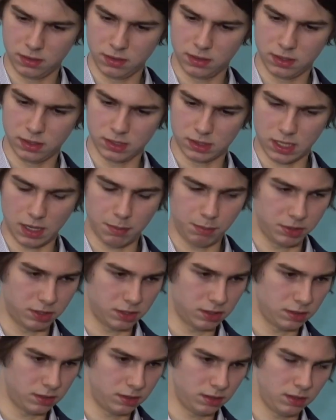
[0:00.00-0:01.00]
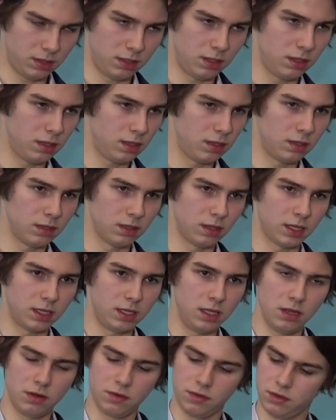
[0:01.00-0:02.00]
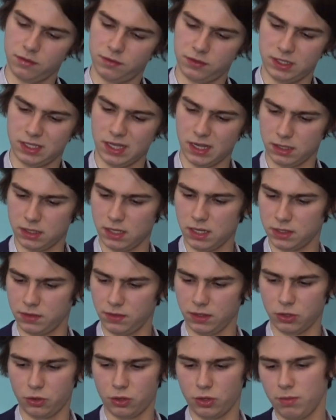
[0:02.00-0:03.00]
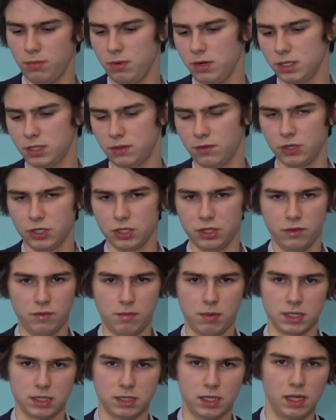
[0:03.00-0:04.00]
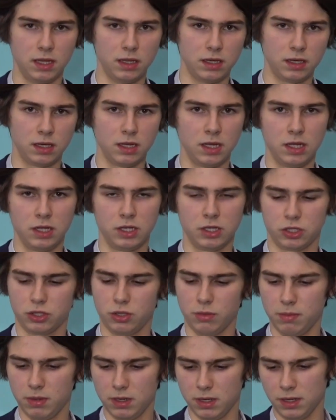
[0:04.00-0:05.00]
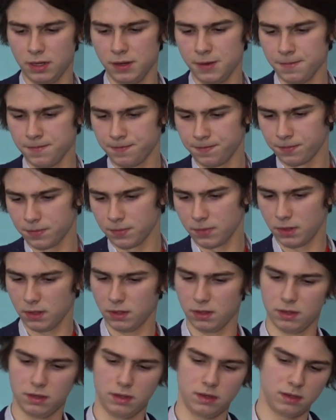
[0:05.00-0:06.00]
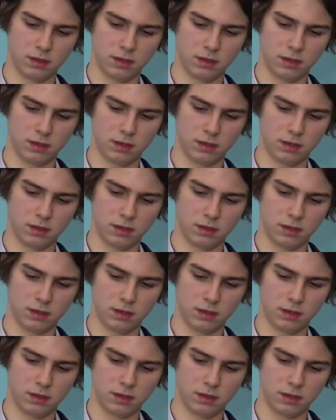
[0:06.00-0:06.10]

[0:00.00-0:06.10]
we are recording and logging all the actions performed in the databases.